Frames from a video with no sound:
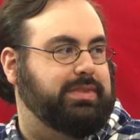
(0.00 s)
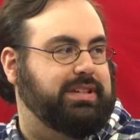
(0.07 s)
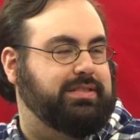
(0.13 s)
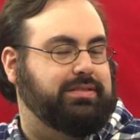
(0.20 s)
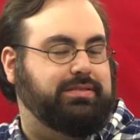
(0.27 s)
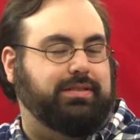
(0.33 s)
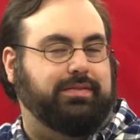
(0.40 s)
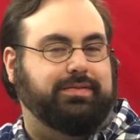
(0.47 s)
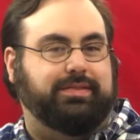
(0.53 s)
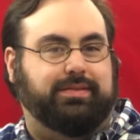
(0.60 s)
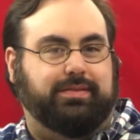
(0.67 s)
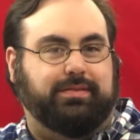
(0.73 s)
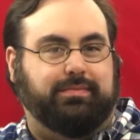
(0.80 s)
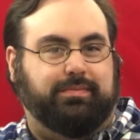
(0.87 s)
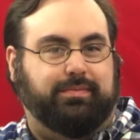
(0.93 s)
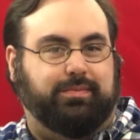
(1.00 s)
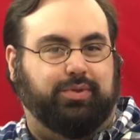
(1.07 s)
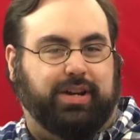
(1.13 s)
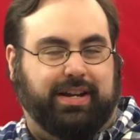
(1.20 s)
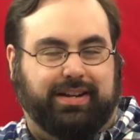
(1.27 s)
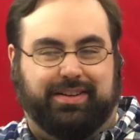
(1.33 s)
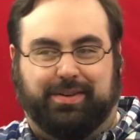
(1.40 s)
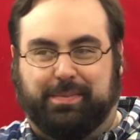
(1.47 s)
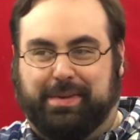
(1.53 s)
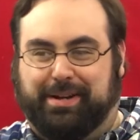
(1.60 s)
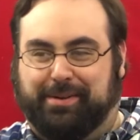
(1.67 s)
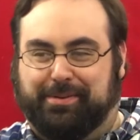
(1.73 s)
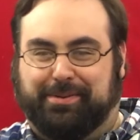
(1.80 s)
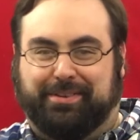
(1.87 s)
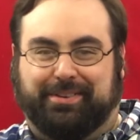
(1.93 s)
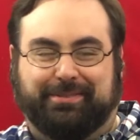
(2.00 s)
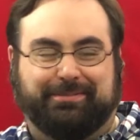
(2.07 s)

He stuffs bread in her mouth.